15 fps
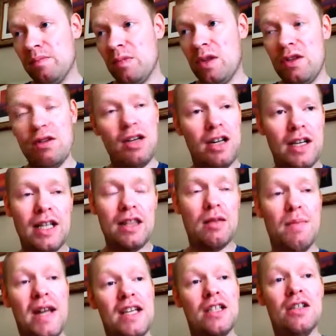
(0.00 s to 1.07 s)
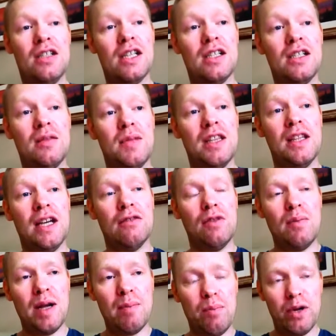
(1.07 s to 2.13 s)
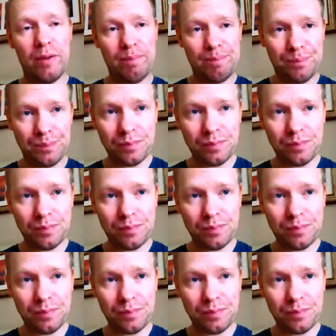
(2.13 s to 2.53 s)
You don't need the menu system in there. Remember,